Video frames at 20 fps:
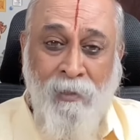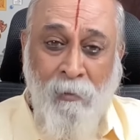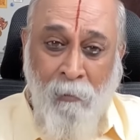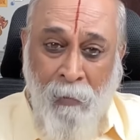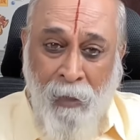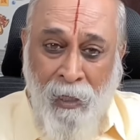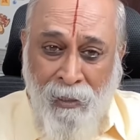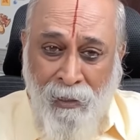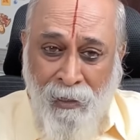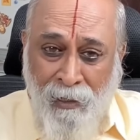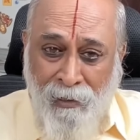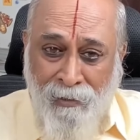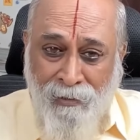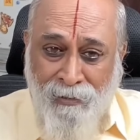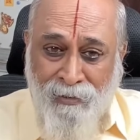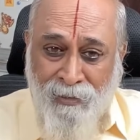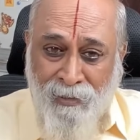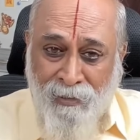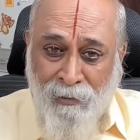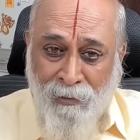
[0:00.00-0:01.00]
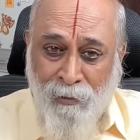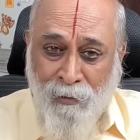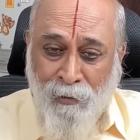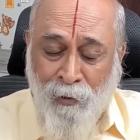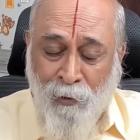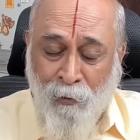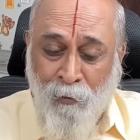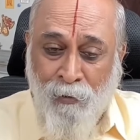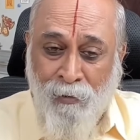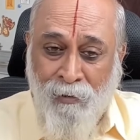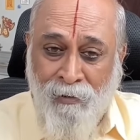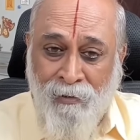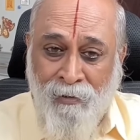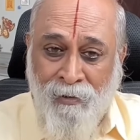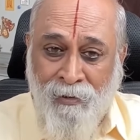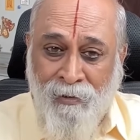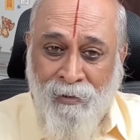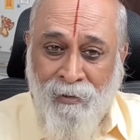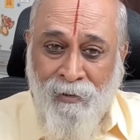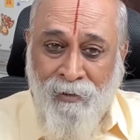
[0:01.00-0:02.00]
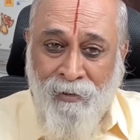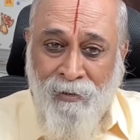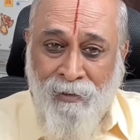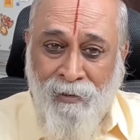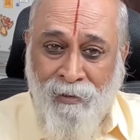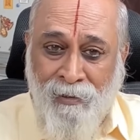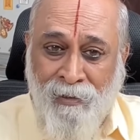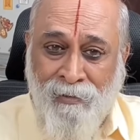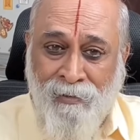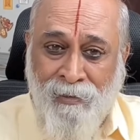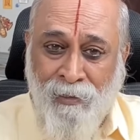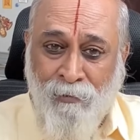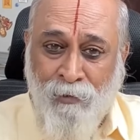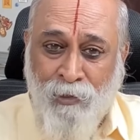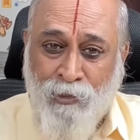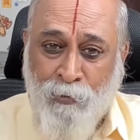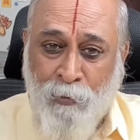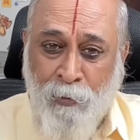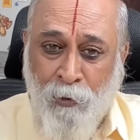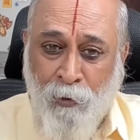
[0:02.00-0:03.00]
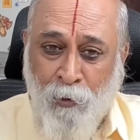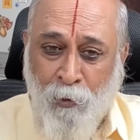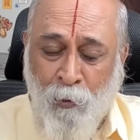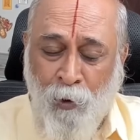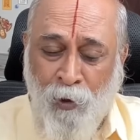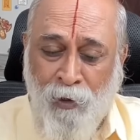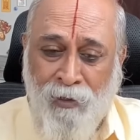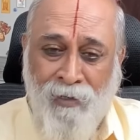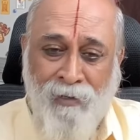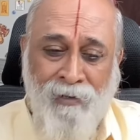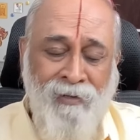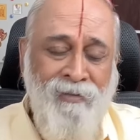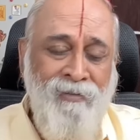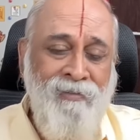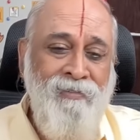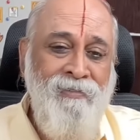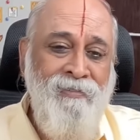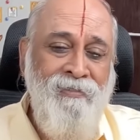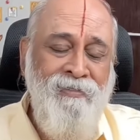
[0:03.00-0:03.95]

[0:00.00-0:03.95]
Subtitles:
the mud had settled down and there was pure water.